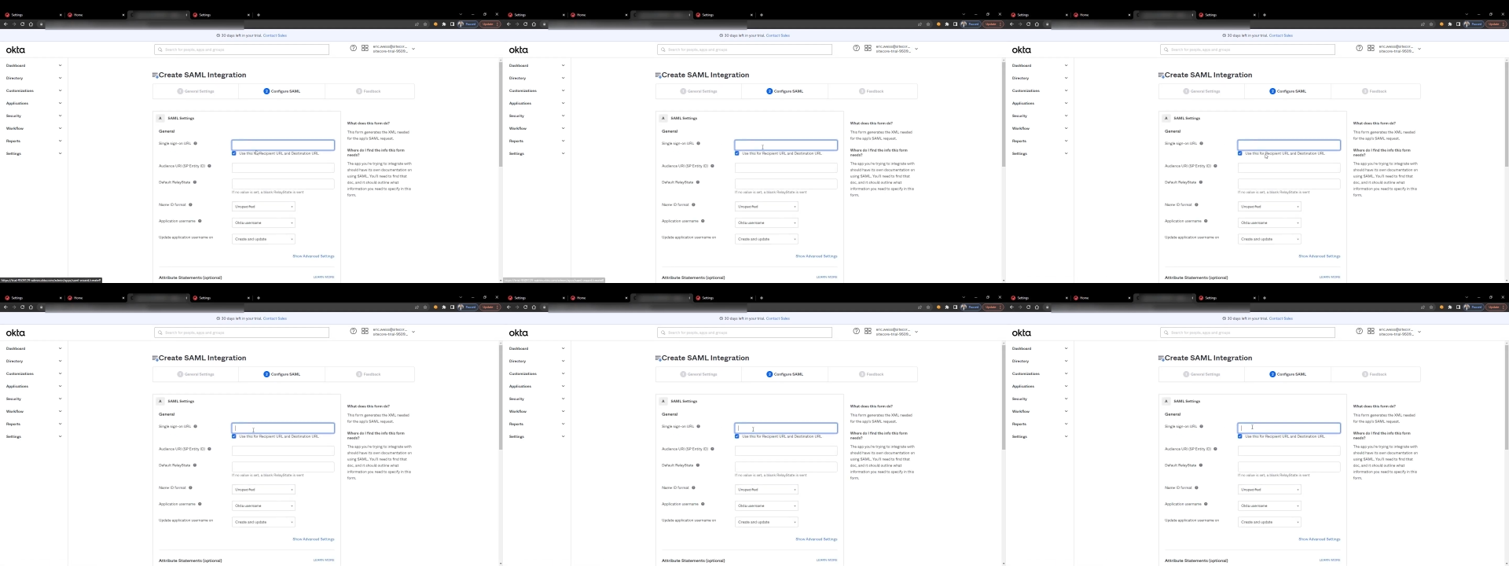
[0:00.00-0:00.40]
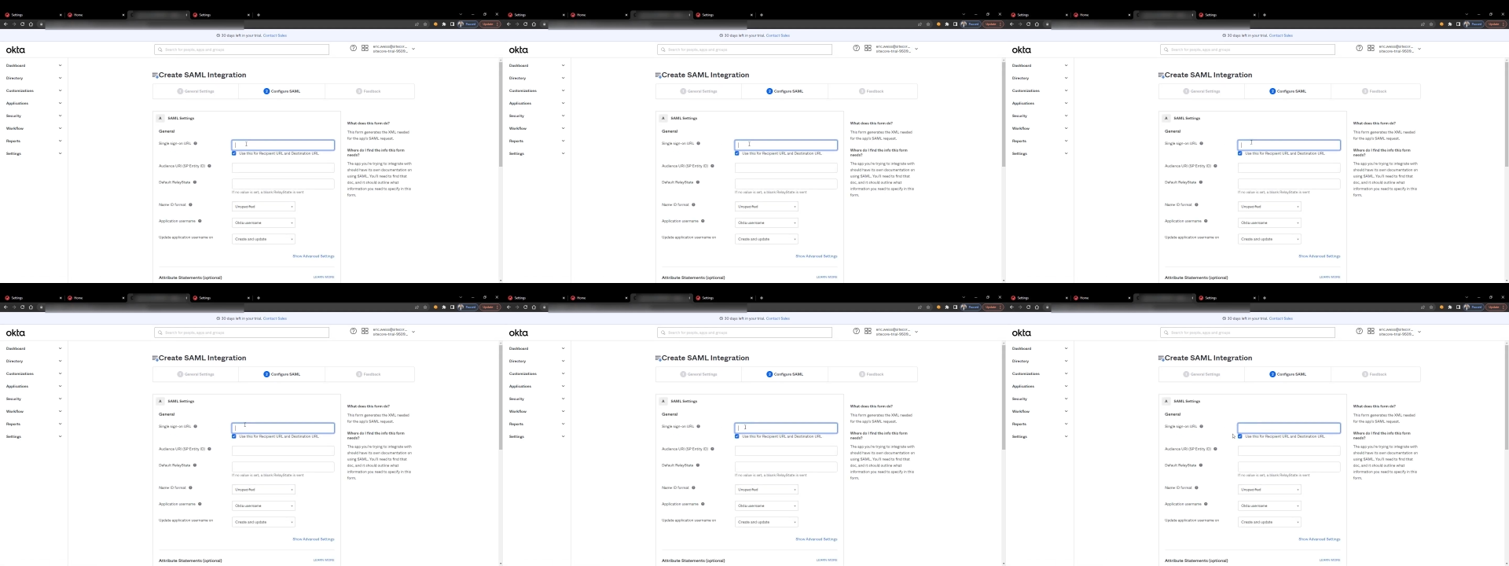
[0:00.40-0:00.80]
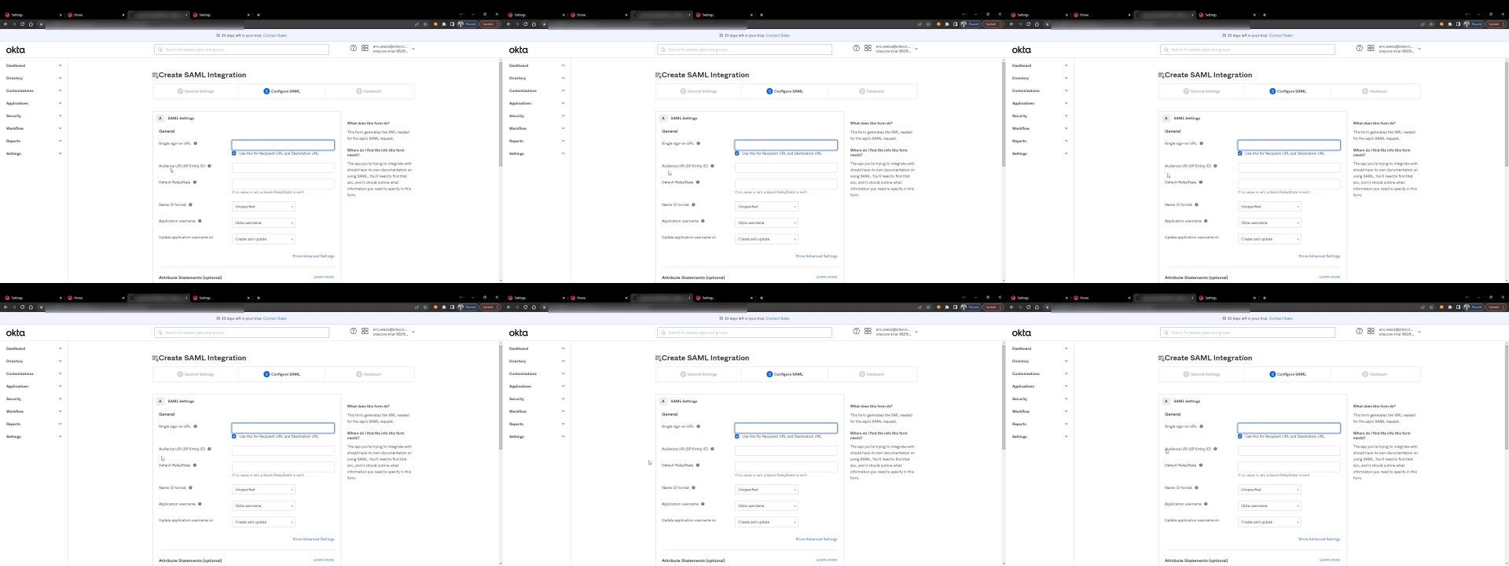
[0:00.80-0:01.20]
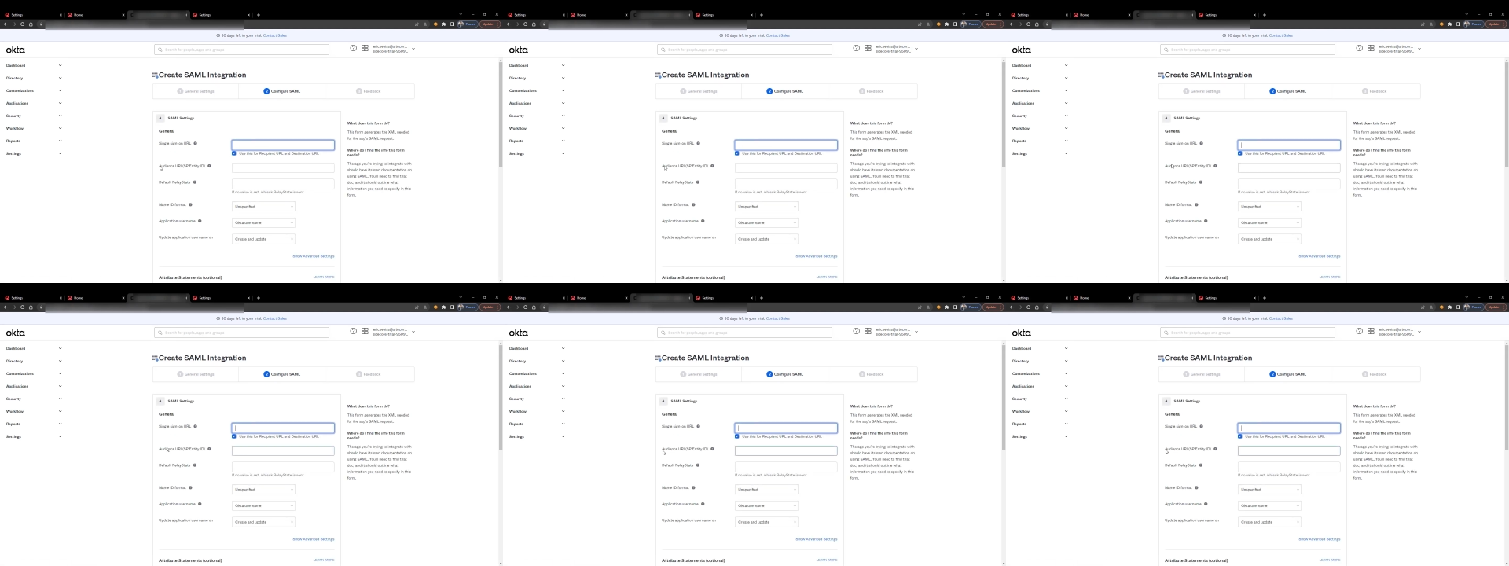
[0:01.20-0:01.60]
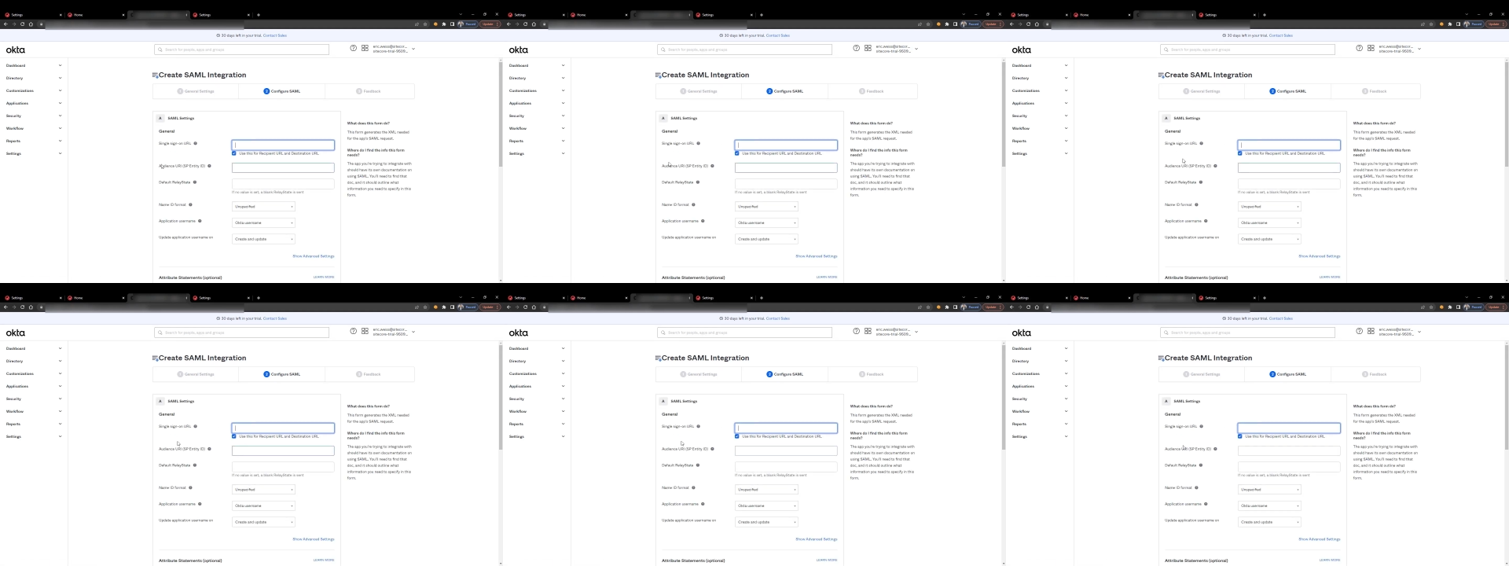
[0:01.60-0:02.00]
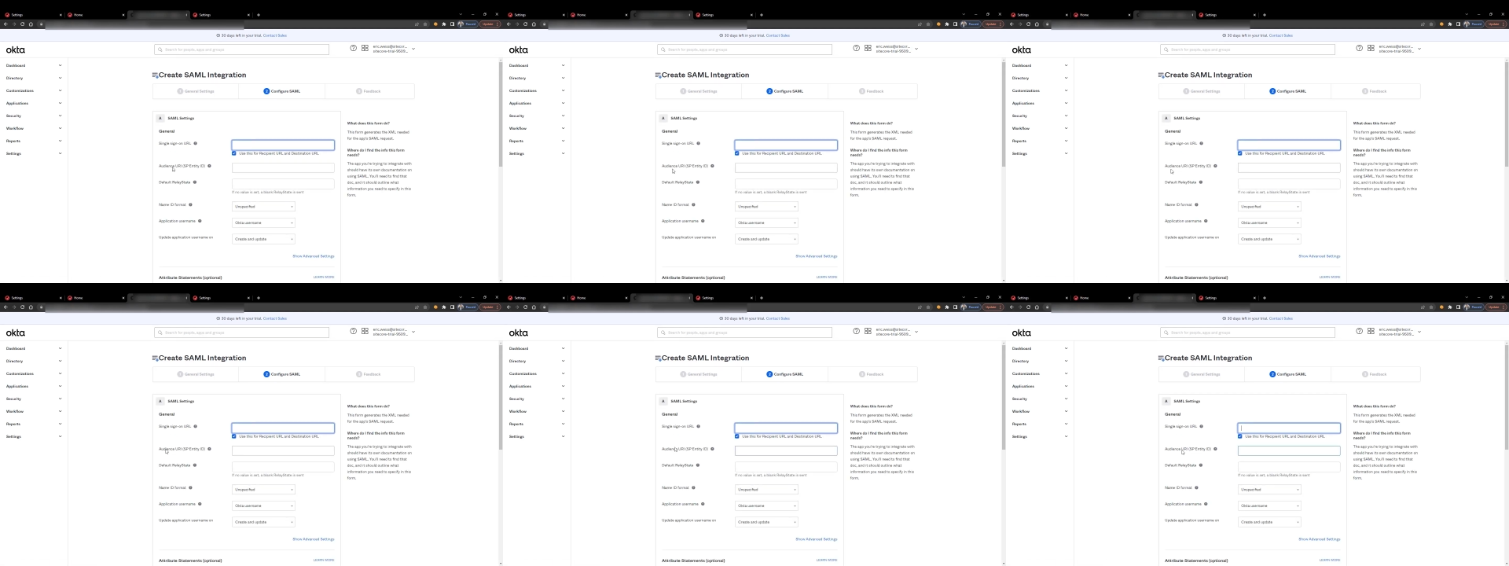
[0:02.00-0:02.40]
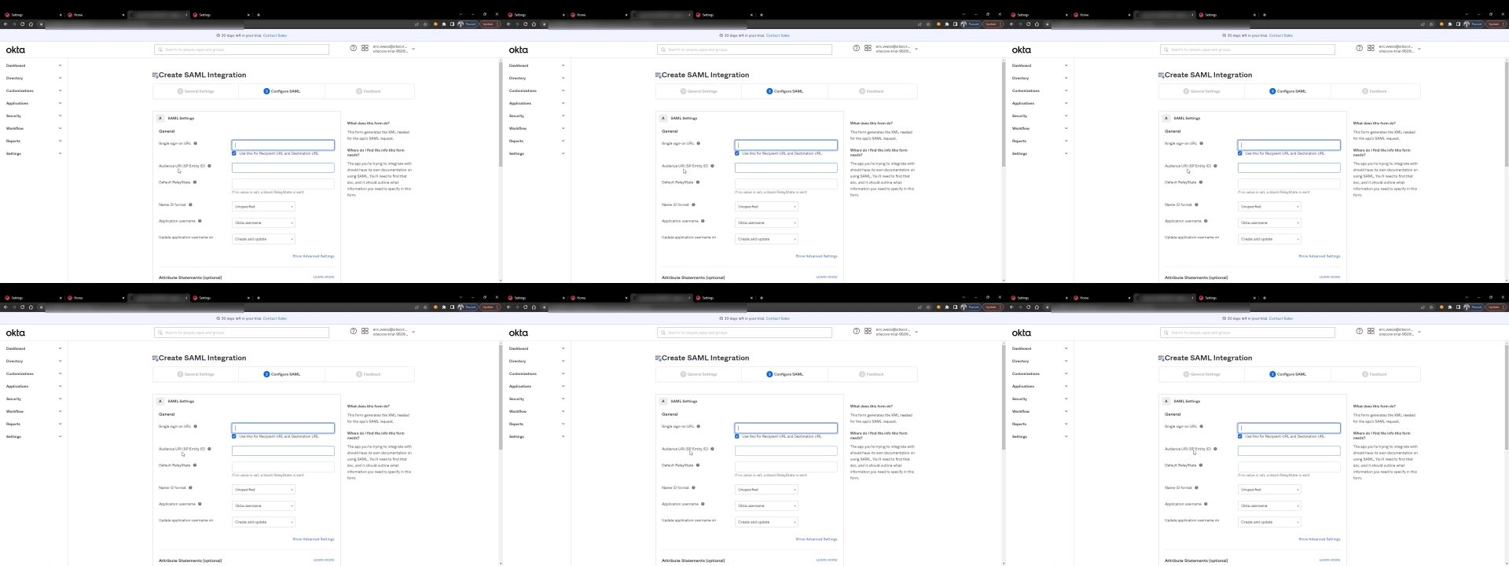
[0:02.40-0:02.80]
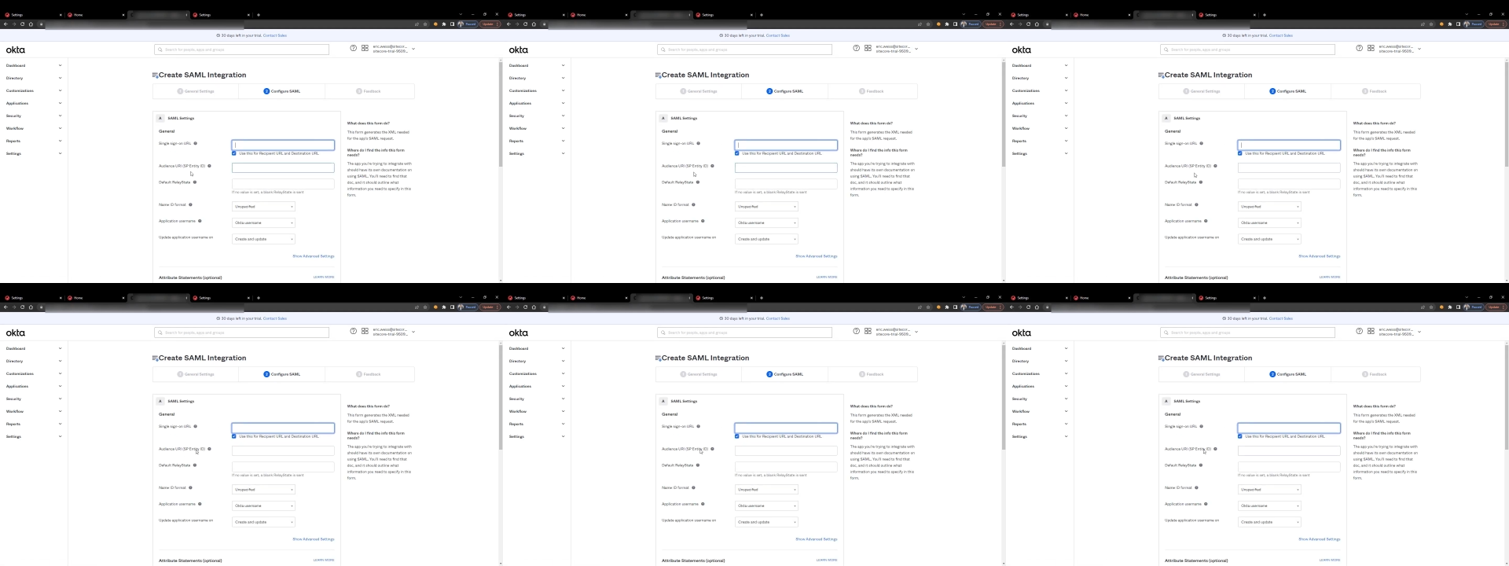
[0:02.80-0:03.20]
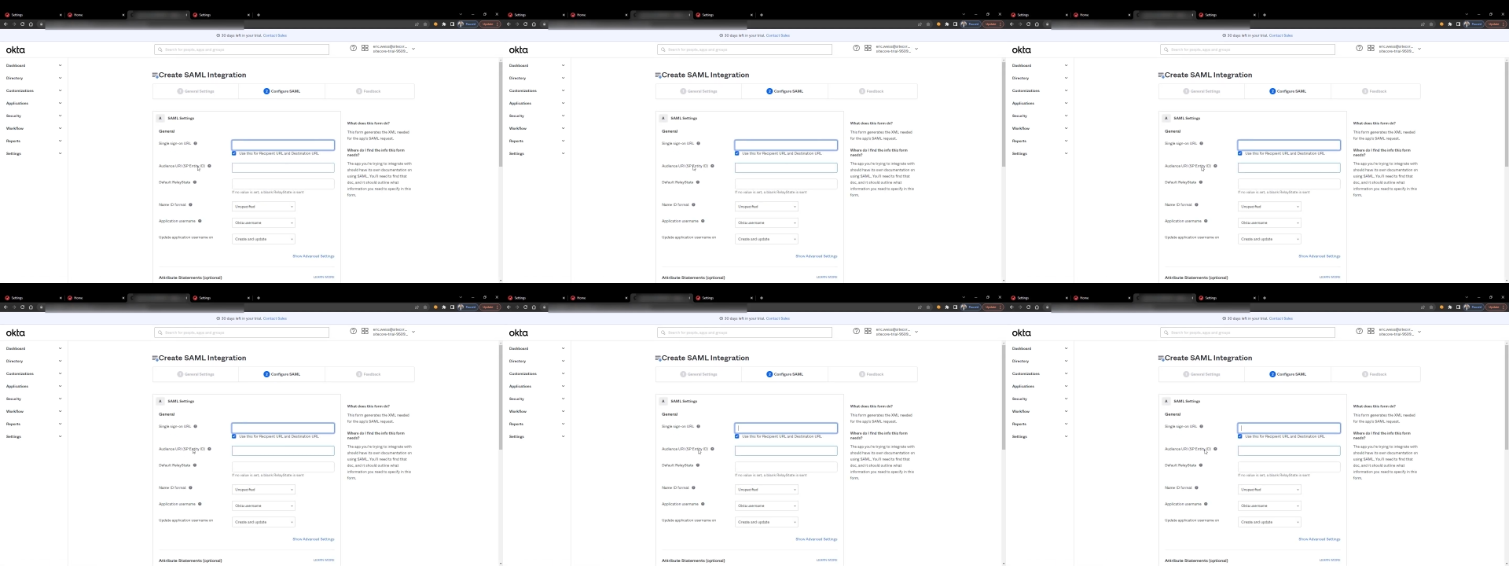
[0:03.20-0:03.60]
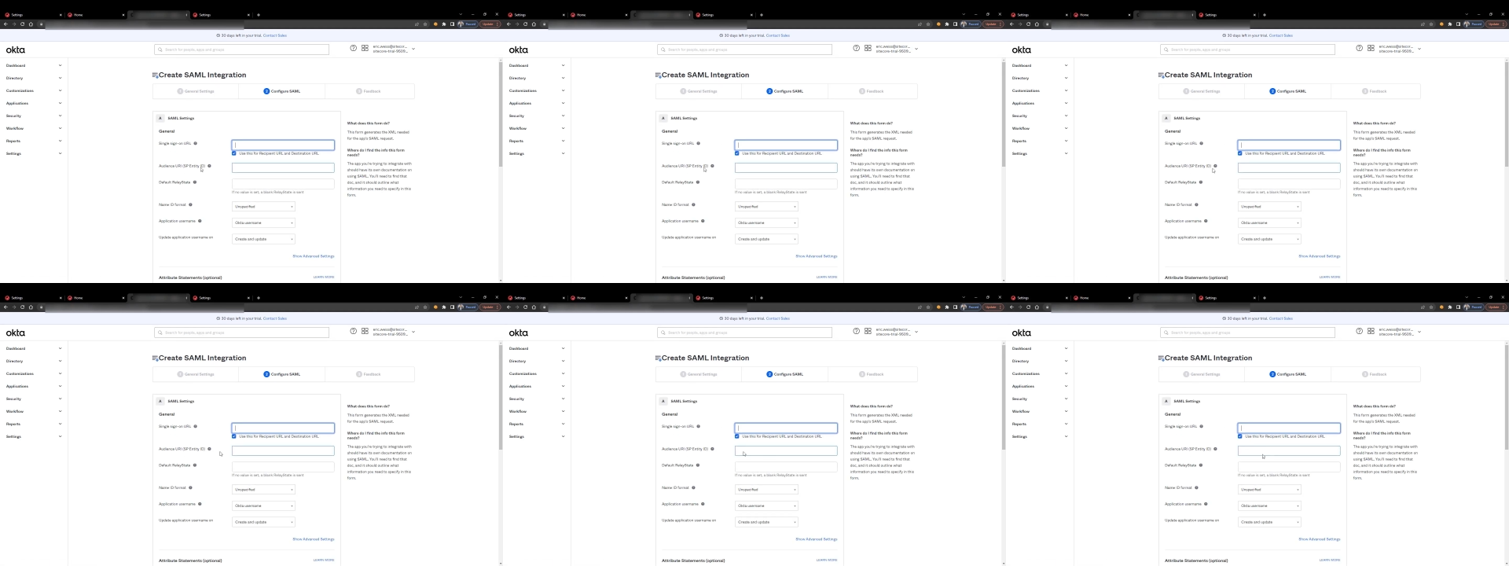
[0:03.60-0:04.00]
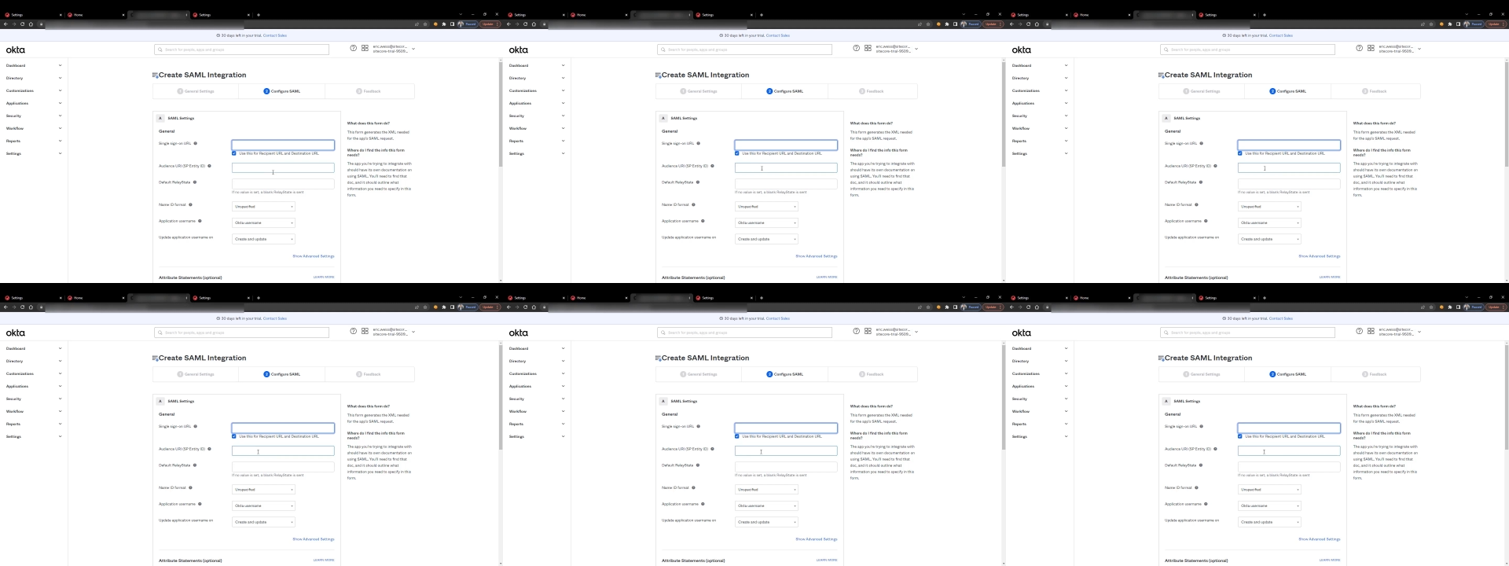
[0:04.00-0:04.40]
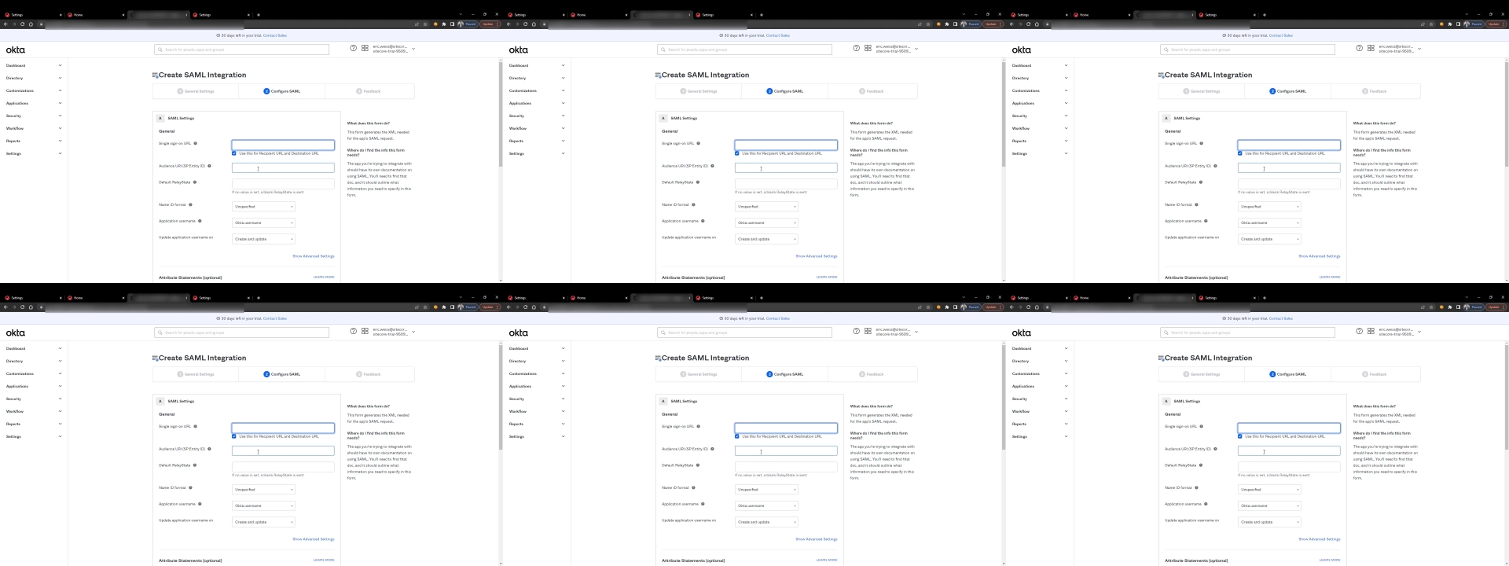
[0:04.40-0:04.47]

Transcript: (no speaker visible)